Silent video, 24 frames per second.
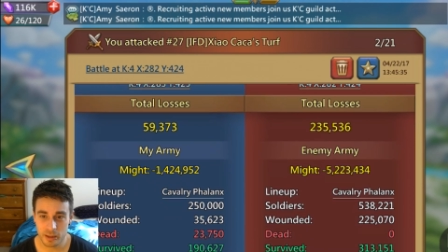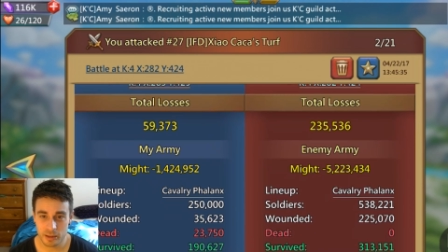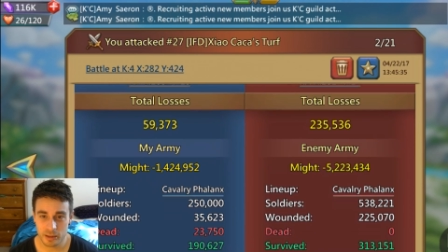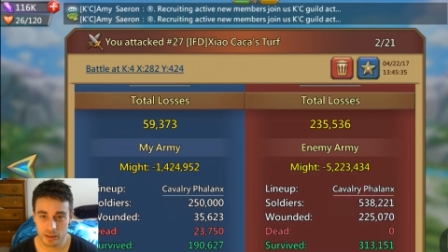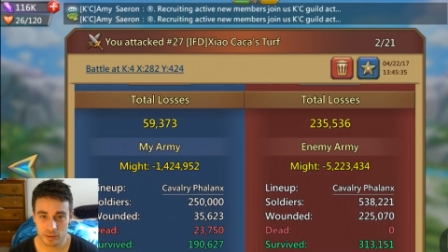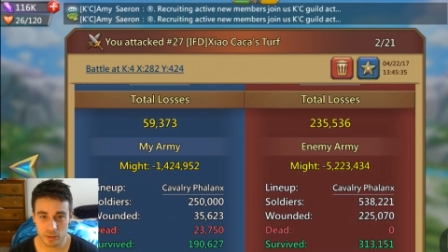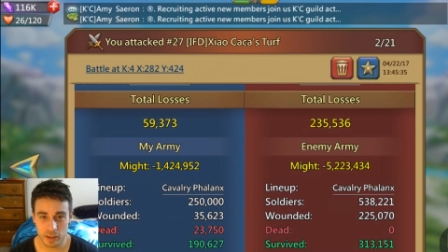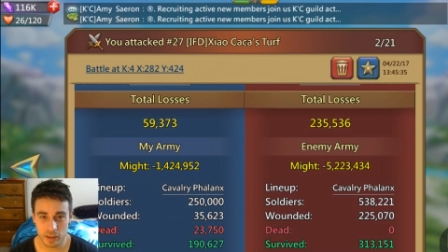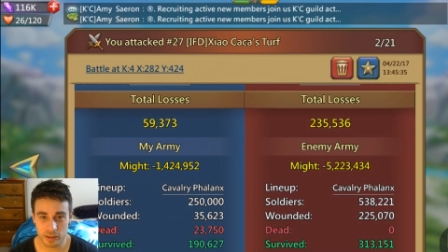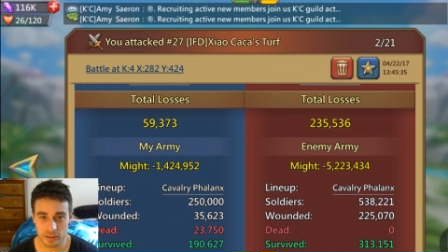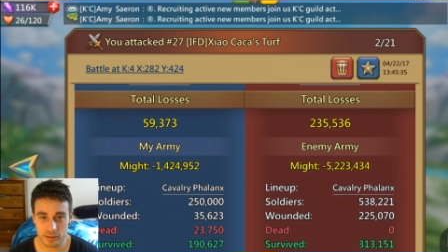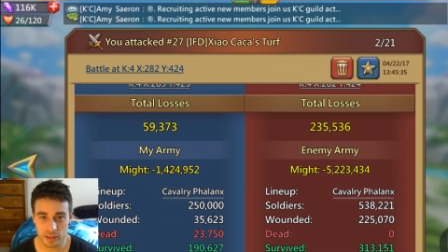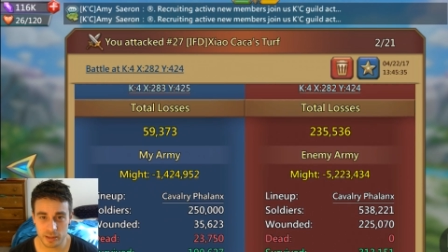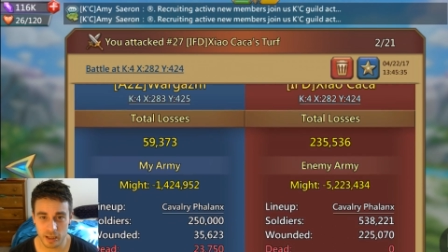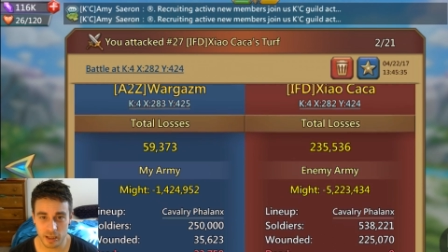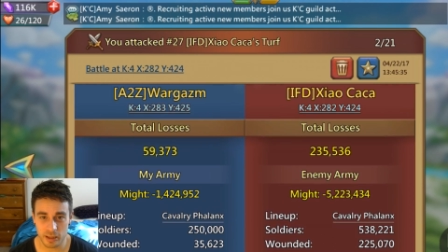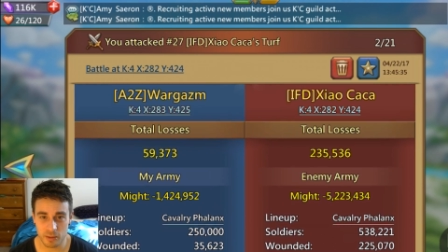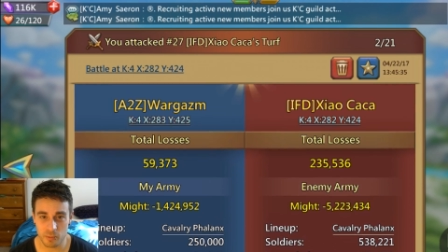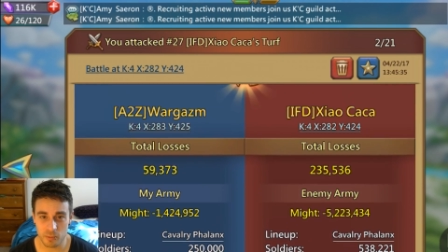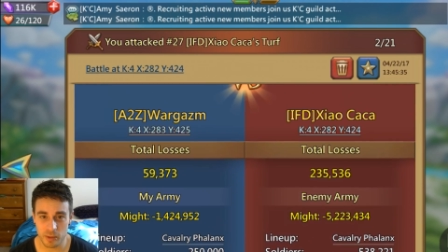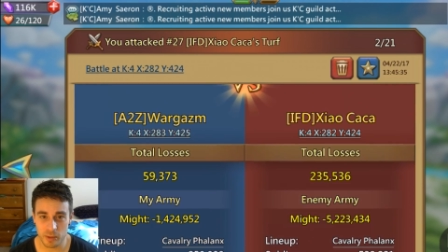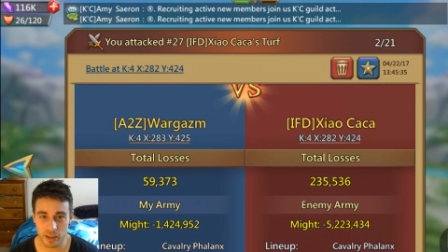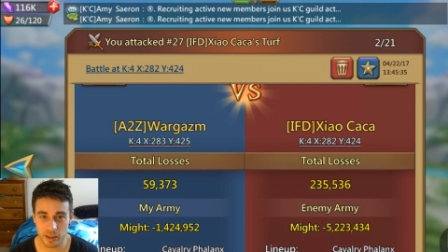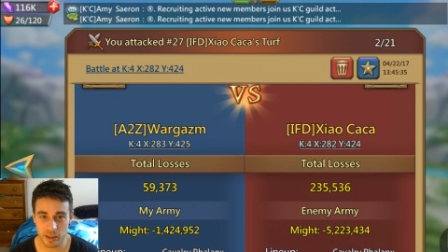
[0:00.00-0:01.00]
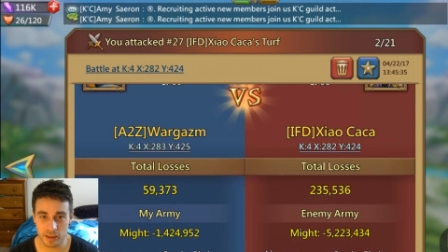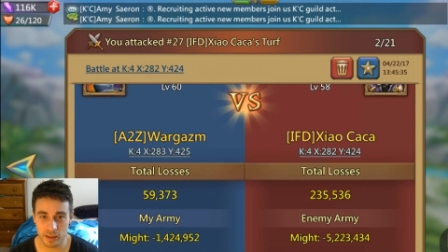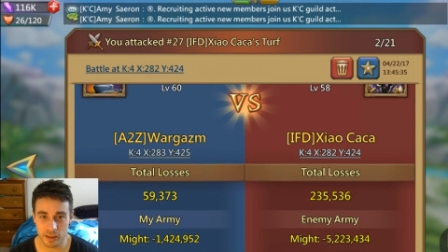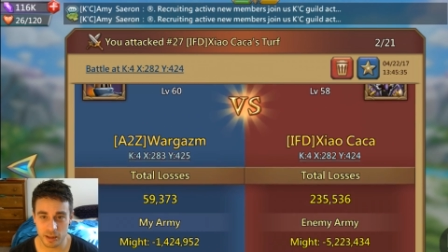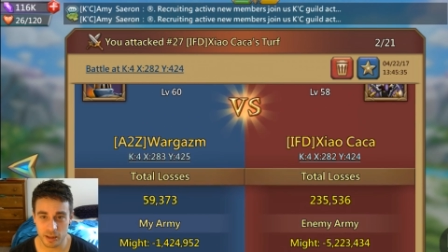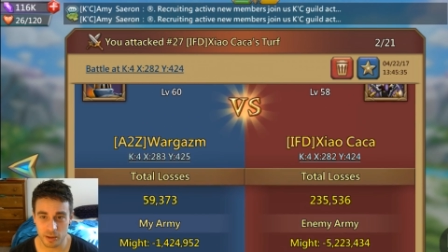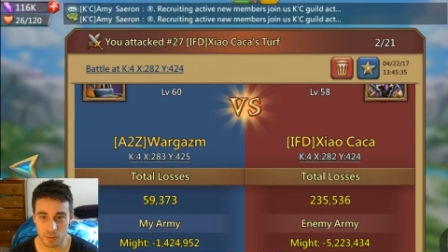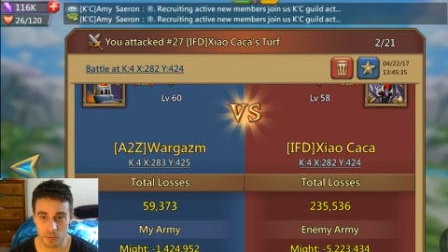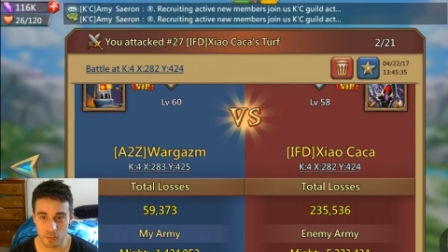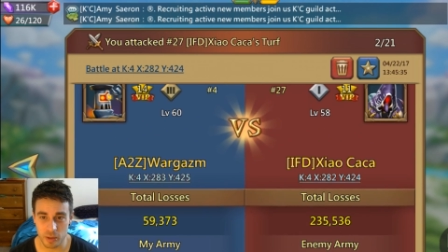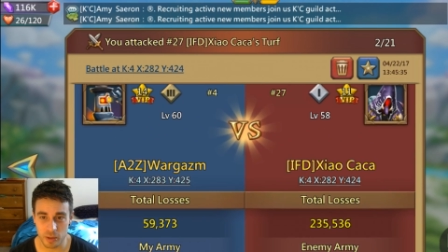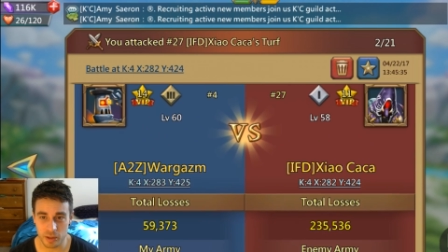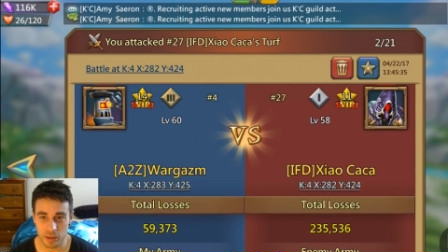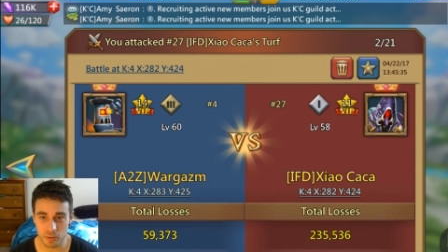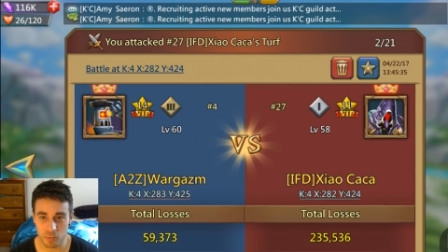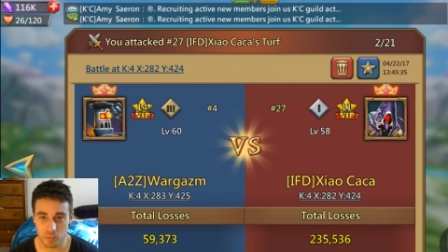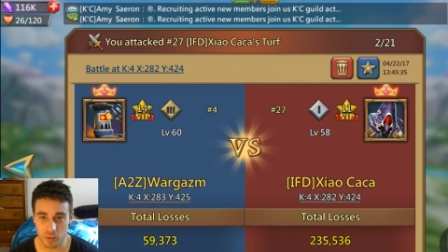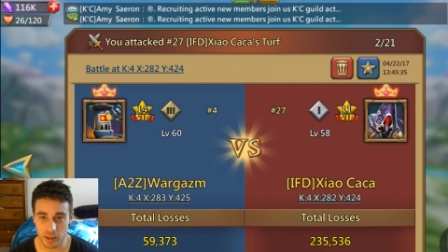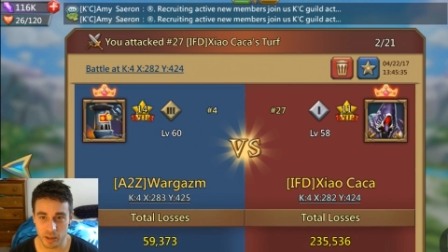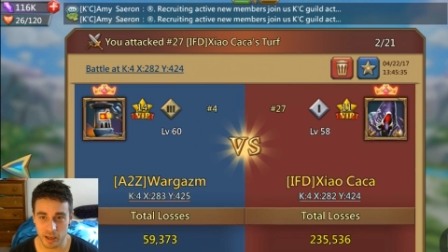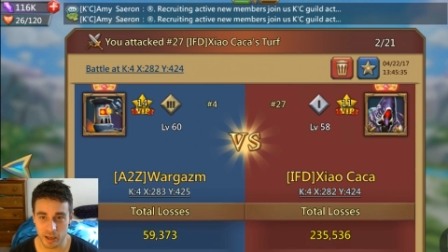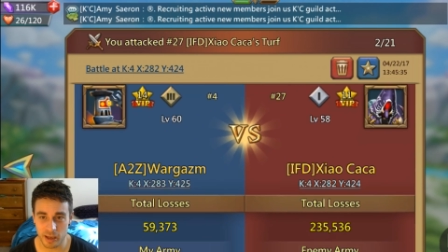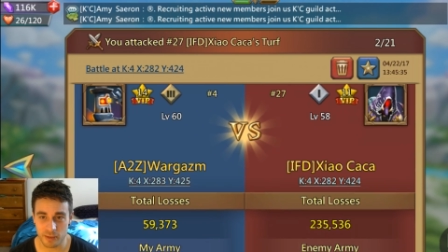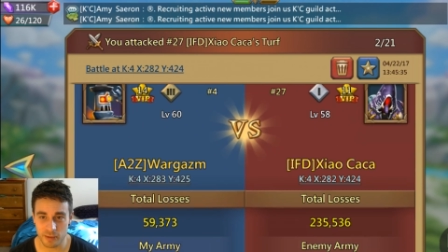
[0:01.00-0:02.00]
So I just kind of went in there with
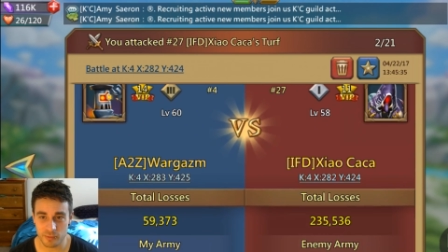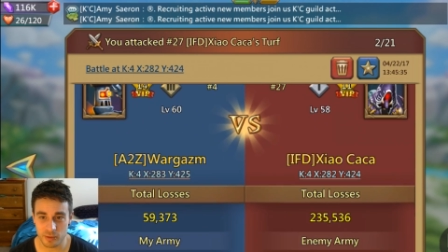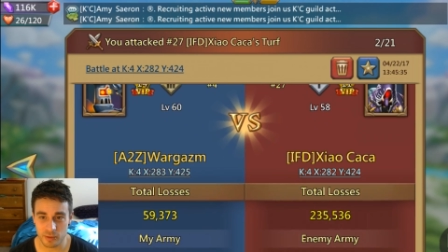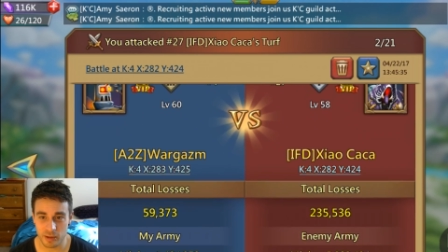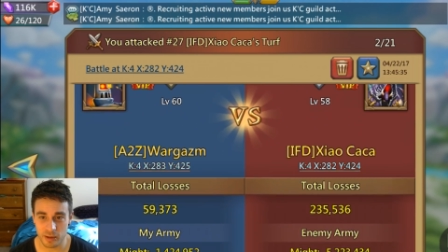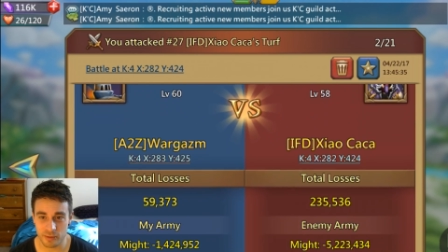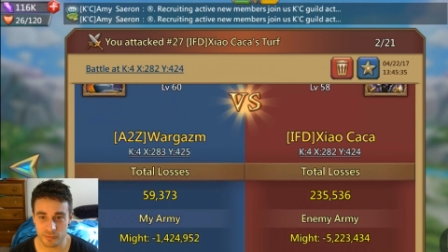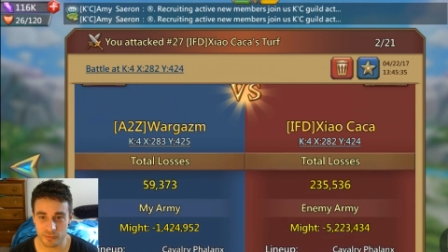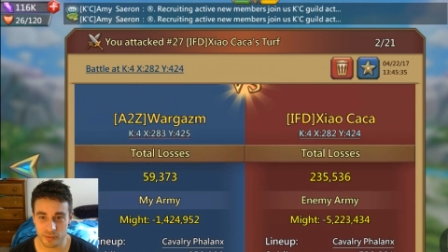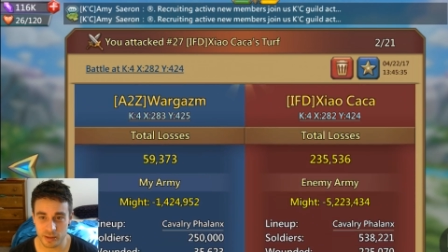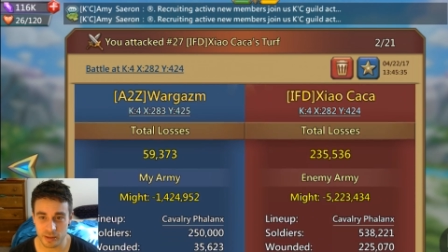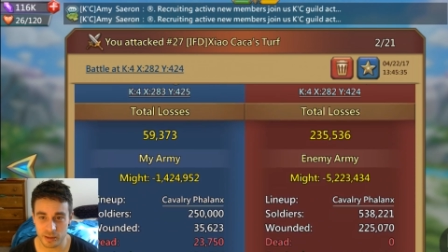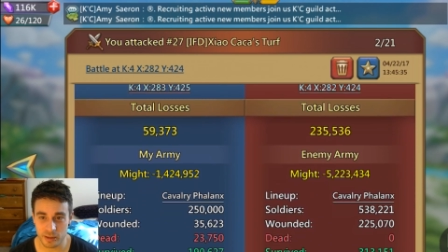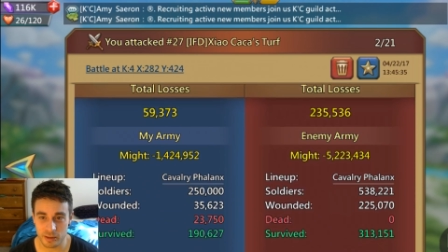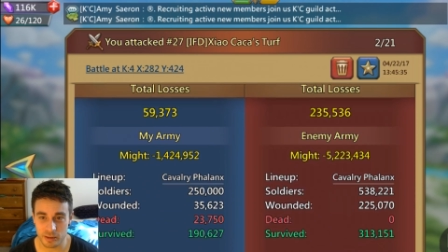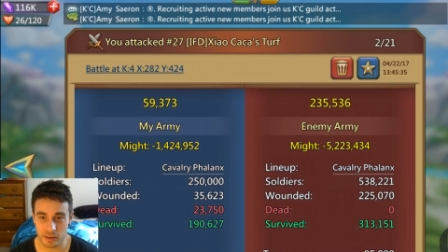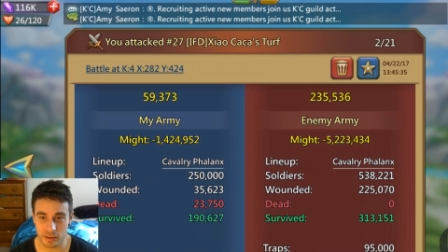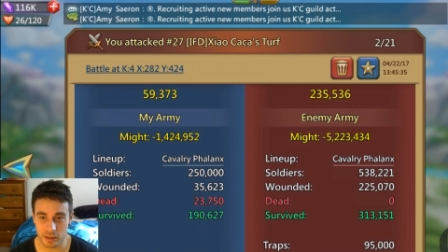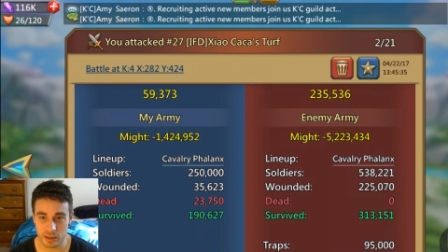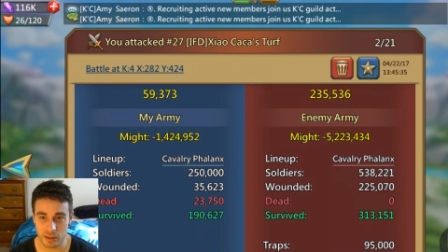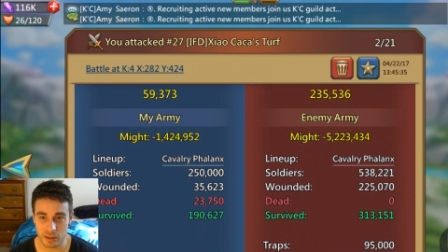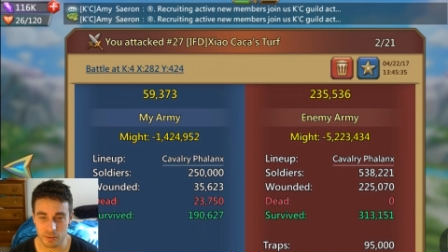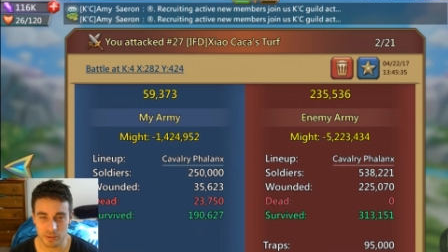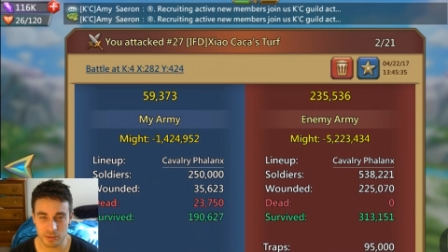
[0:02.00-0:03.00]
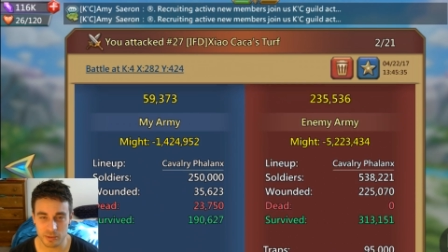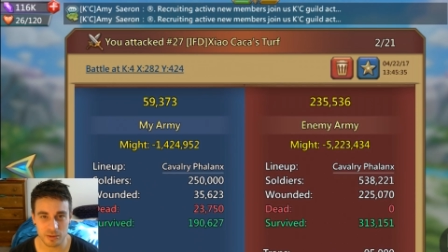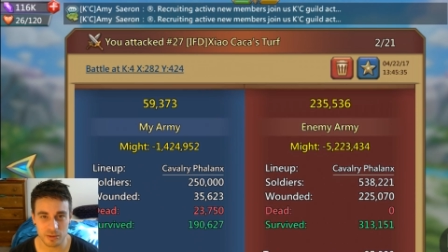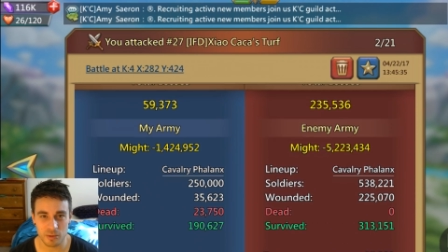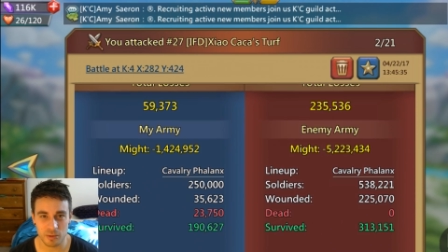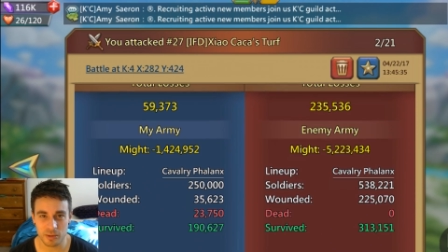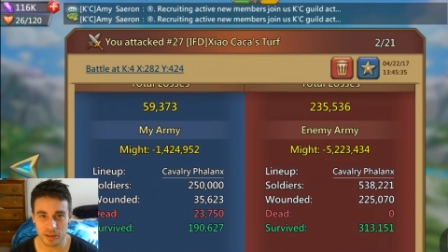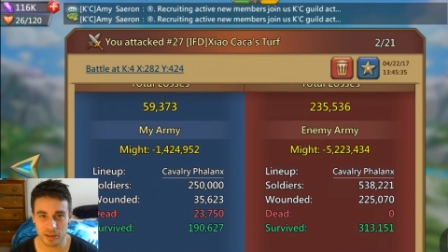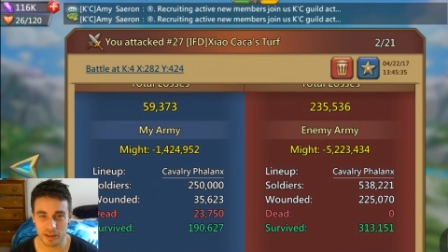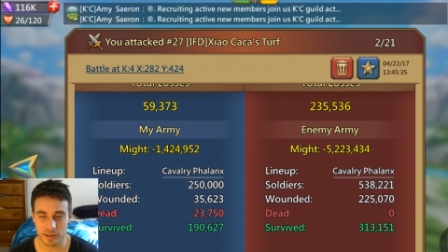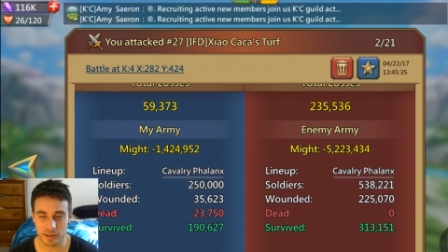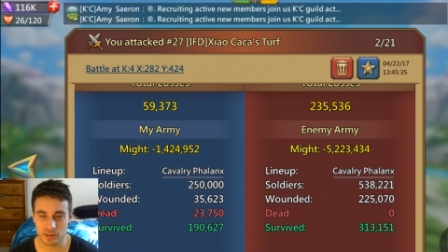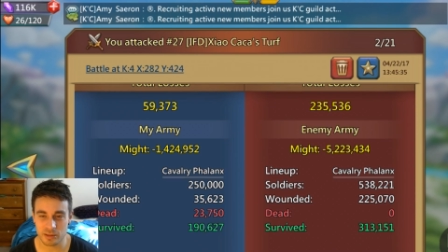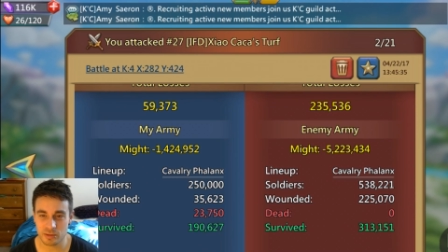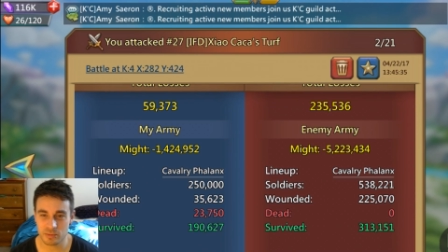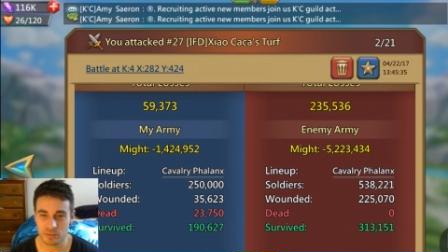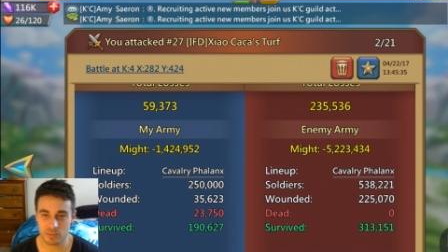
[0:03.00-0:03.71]
whatever I figured. He was only like